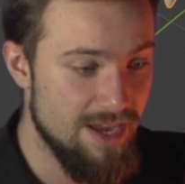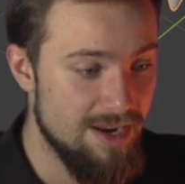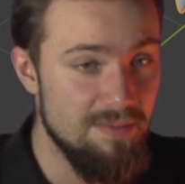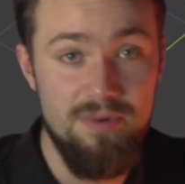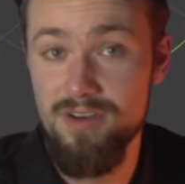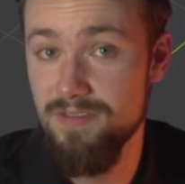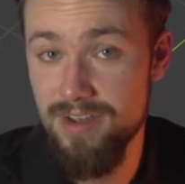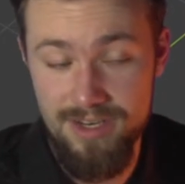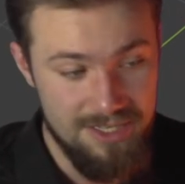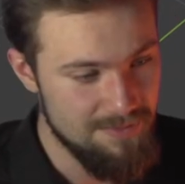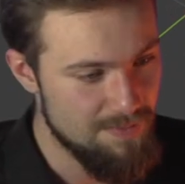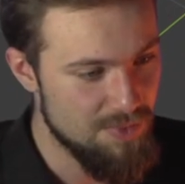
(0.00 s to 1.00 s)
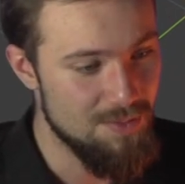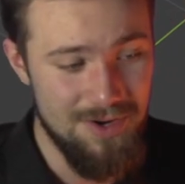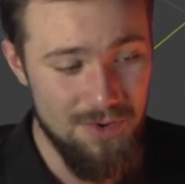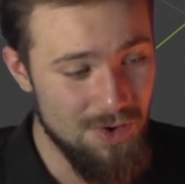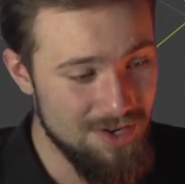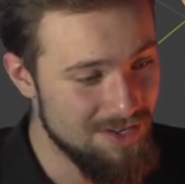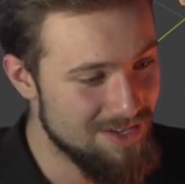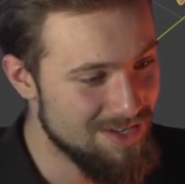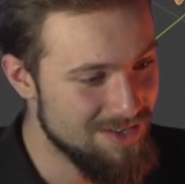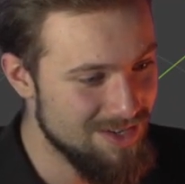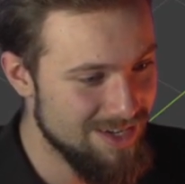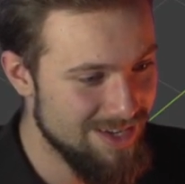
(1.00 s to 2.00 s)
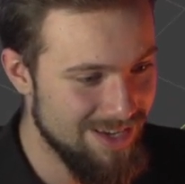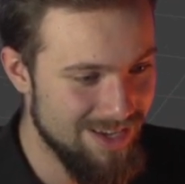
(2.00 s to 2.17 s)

get it perfect, no matter what you do.